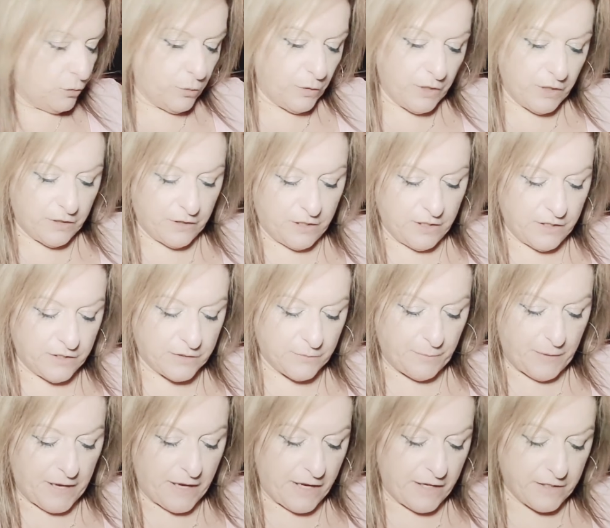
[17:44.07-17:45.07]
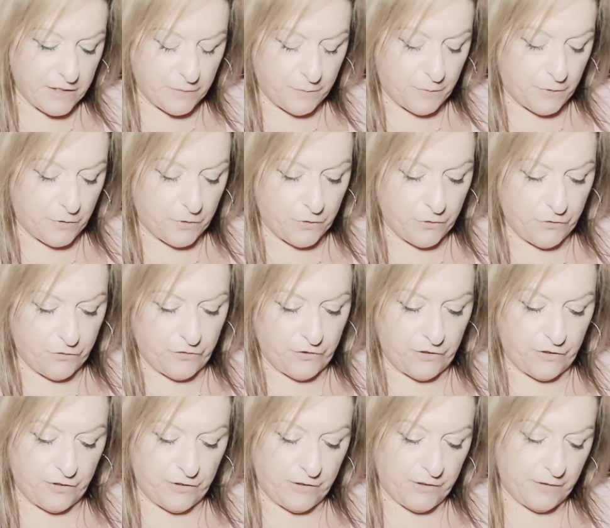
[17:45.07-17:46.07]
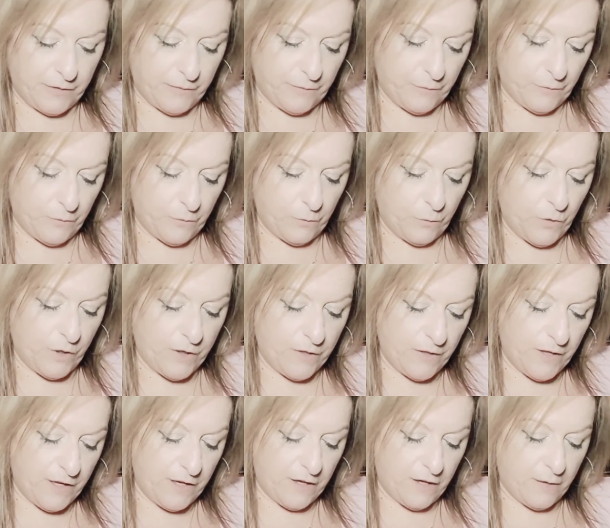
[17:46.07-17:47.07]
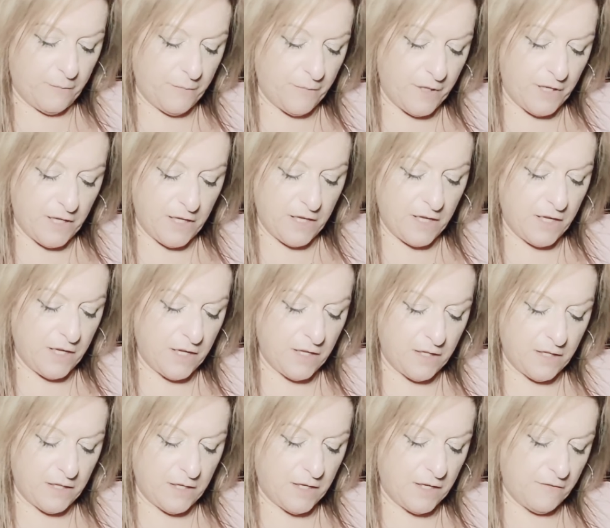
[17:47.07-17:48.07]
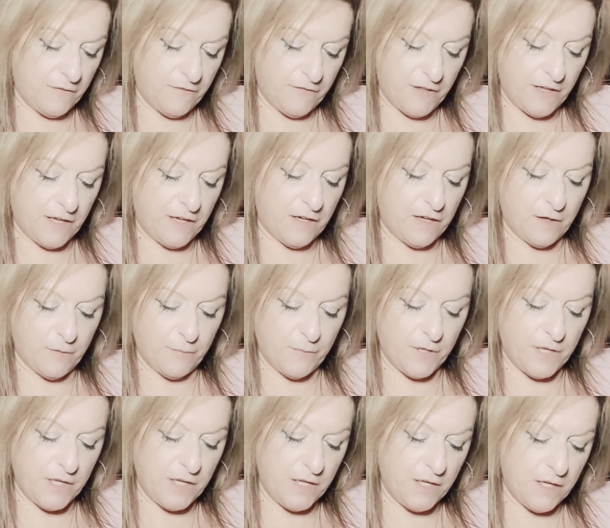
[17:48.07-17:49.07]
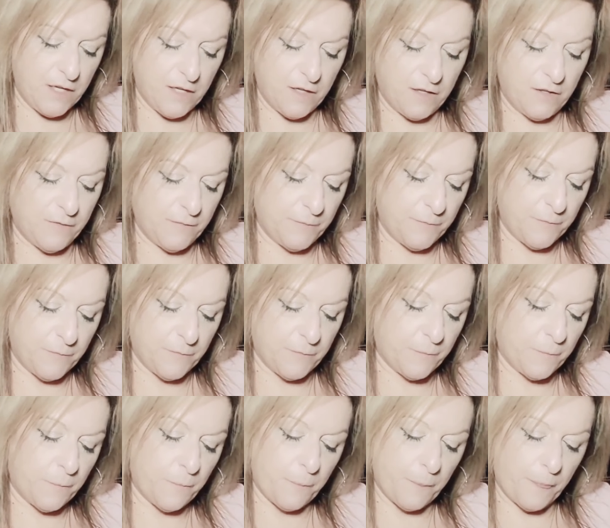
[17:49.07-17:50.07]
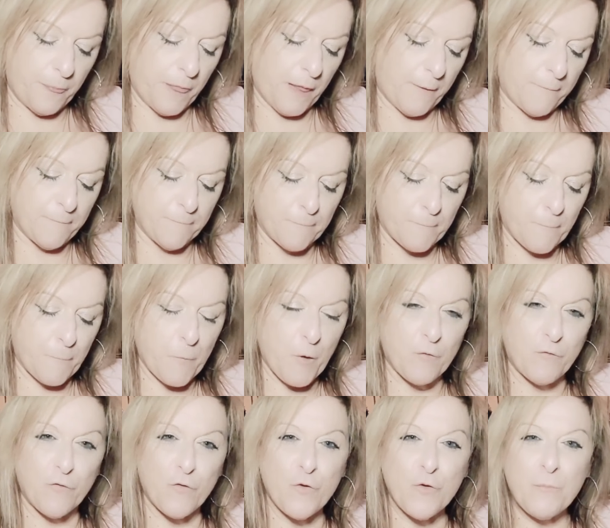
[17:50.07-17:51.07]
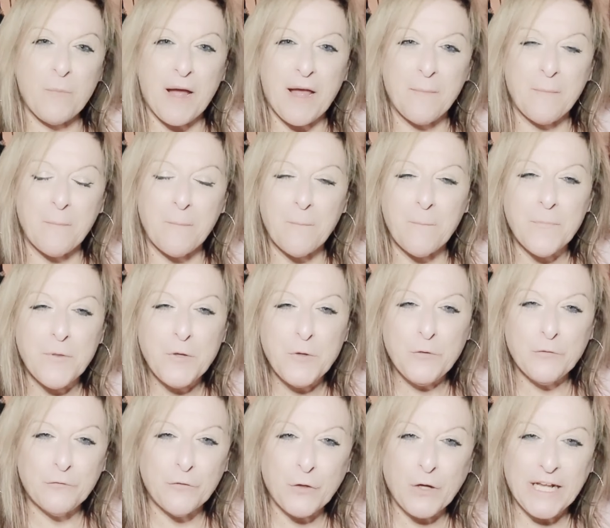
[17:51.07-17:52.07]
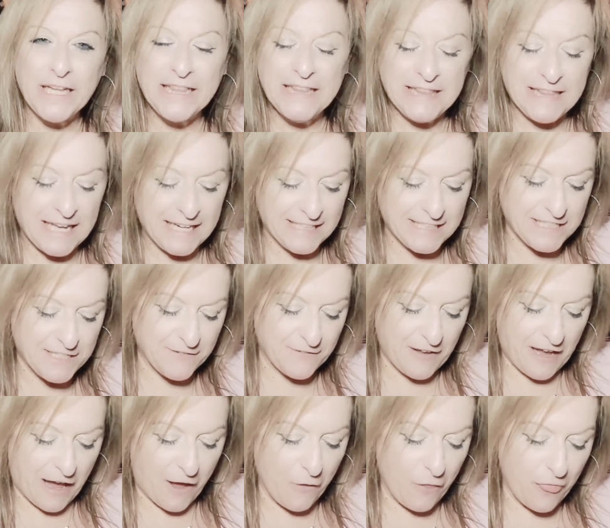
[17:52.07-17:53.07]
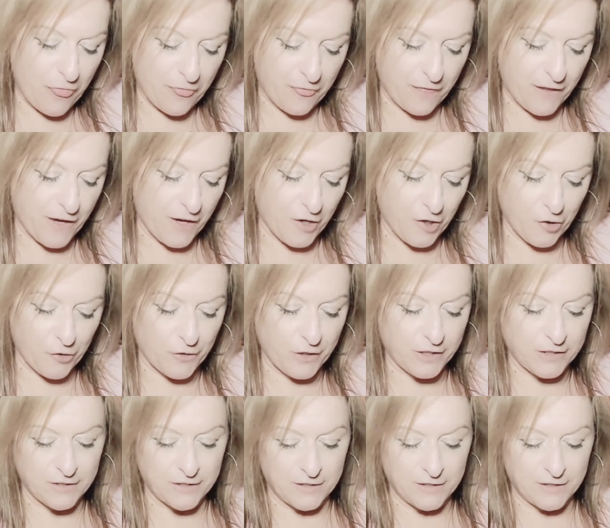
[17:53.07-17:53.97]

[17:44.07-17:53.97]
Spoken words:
with this past person when they come in, if they come in? For my beautiful collective out there,